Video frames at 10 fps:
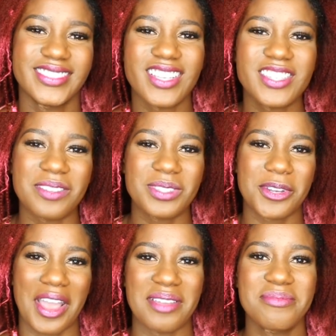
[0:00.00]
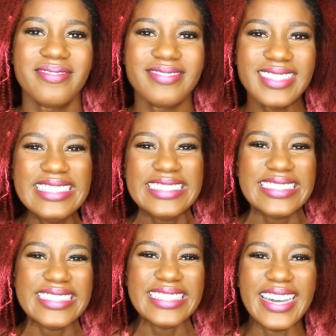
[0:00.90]
Just subscribe.
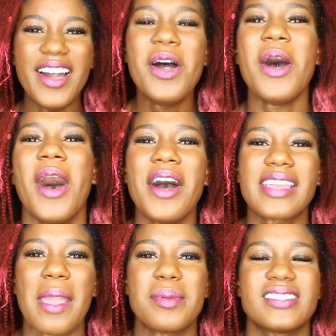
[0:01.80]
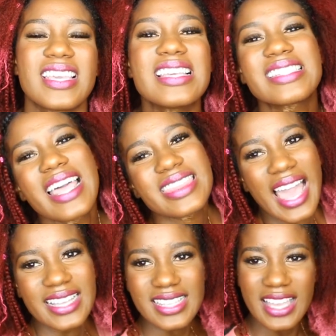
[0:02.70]
Okay, beauties, so
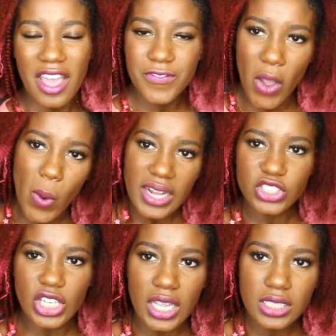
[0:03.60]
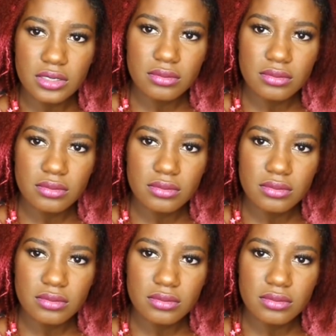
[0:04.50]
thanks again for watching.